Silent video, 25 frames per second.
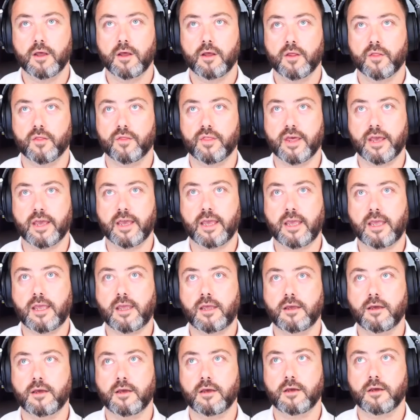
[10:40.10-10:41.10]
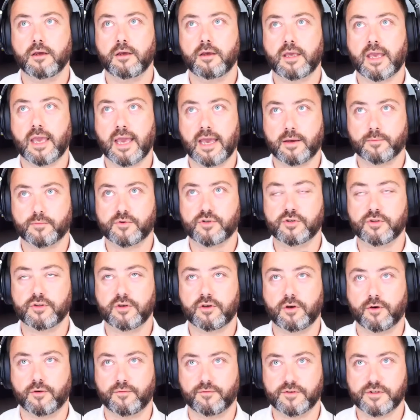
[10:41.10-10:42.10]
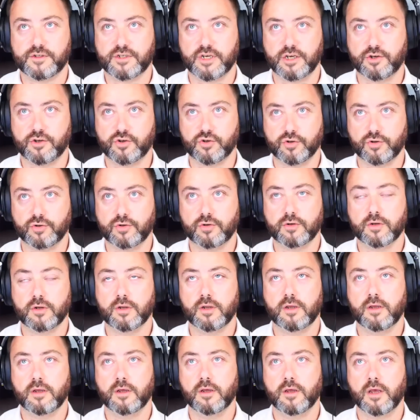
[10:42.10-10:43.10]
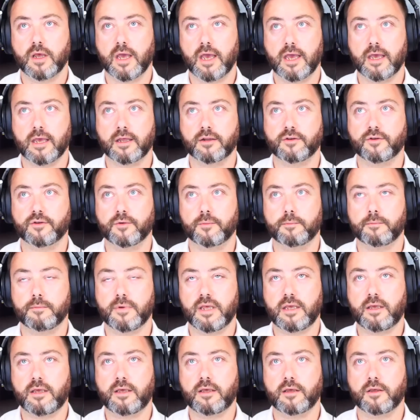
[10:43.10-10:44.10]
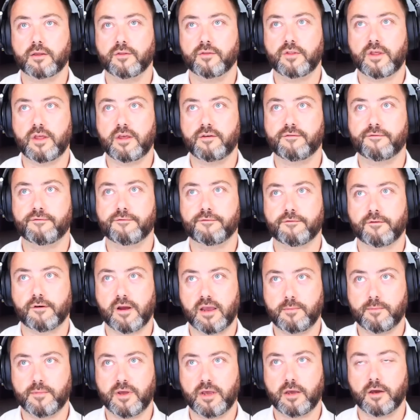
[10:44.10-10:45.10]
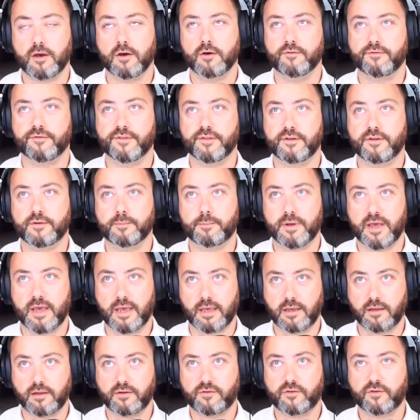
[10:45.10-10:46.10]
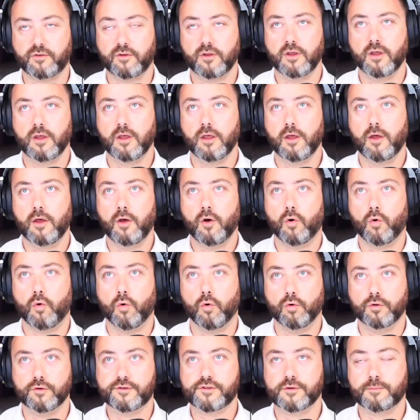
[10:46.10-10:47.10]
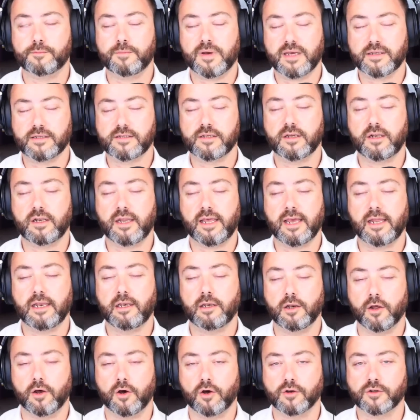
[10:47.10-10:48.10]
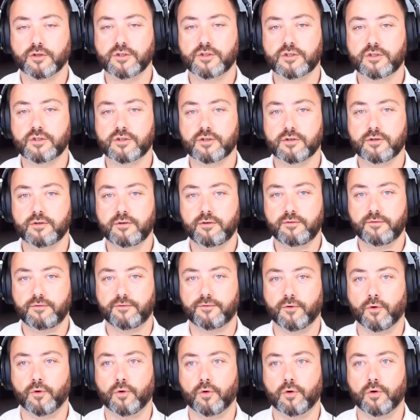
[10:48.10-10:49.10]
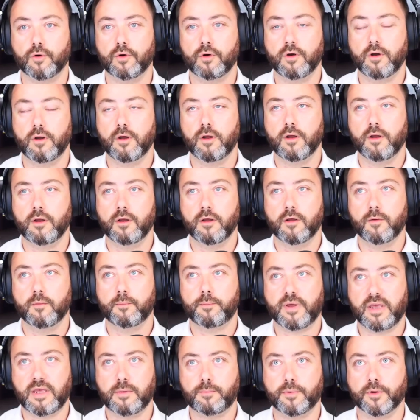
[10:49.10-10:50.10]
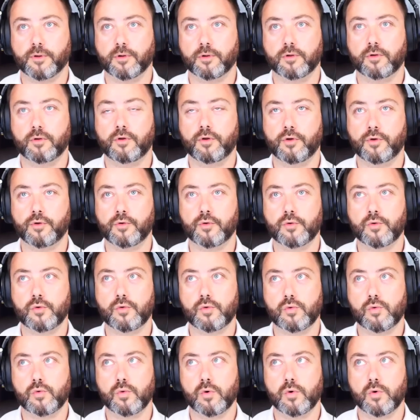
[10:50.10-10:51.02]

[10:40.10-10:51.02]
they capture the conversation and make the framing of the debate automatically a loss for people who